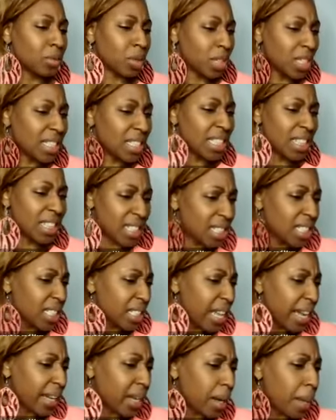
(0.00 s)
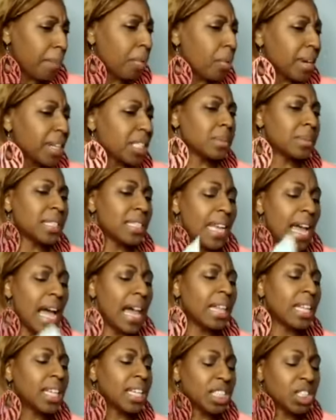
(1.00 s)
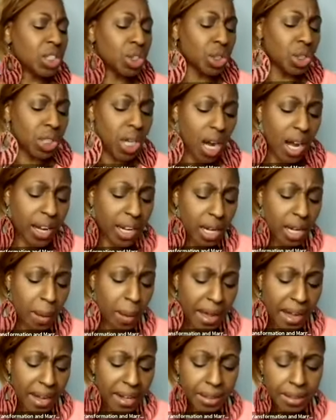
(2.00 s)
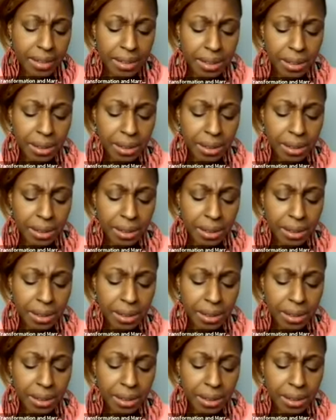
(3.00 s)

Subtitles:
well, is it this like a boyish mentality that you're talking about?